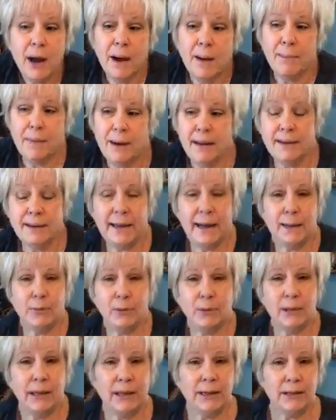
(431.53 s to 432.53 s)
My dad would
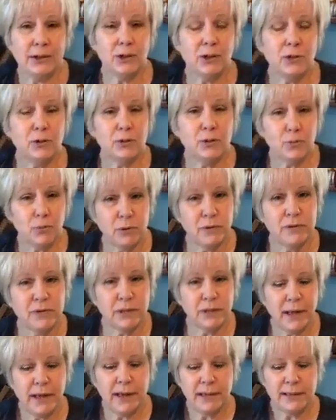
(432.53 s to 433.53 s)
let us use roof
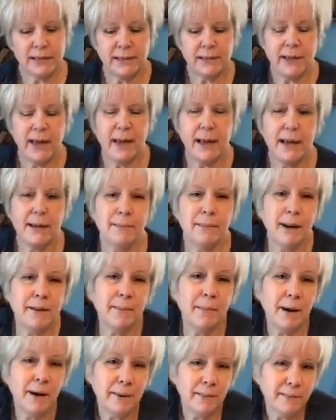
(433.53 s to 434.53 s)
slates, and my
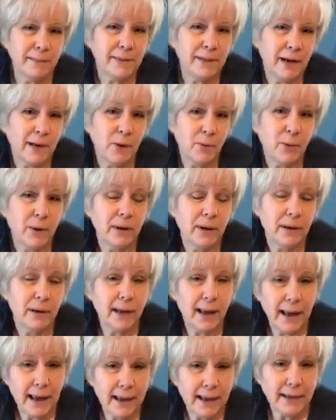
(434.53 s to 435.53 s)
mom decorated
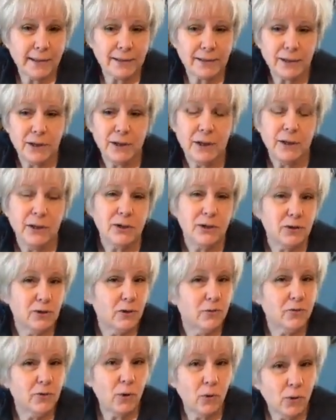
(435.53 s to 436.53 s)
cakes, so
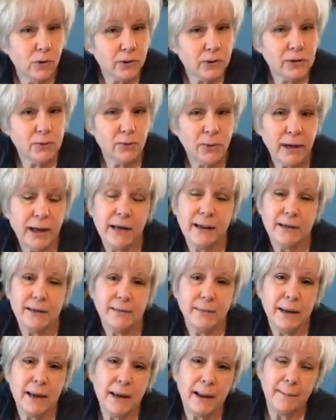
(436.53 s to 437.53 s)
of course we had to
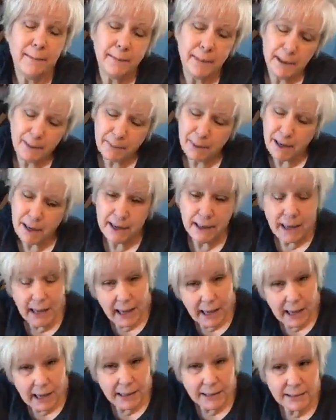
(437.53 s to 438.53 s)
make mud pie
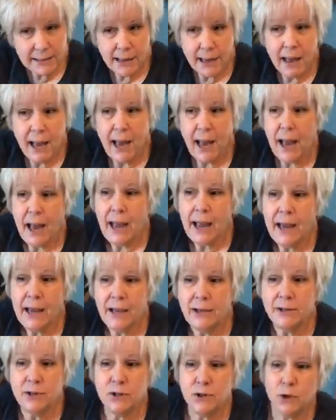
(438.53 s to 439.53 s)
cakes.
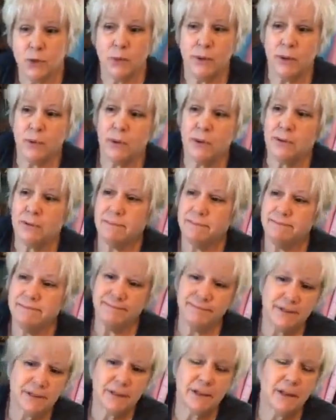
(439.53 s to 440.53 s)
And so we would
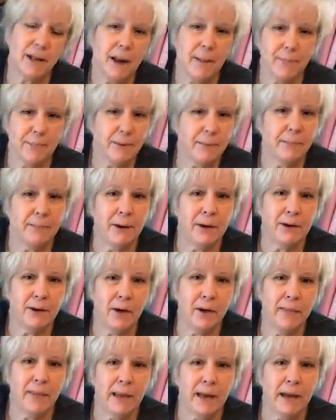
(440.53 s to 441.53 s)
slap the mud
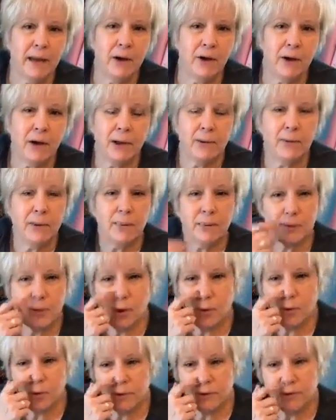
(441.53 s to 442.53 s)
on there, and we would
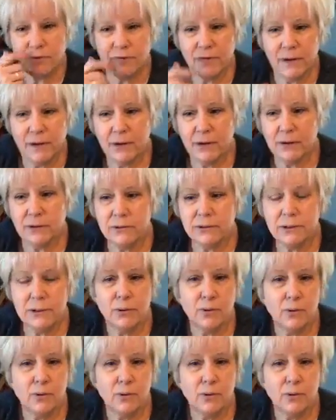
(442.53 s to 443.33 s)
go in the field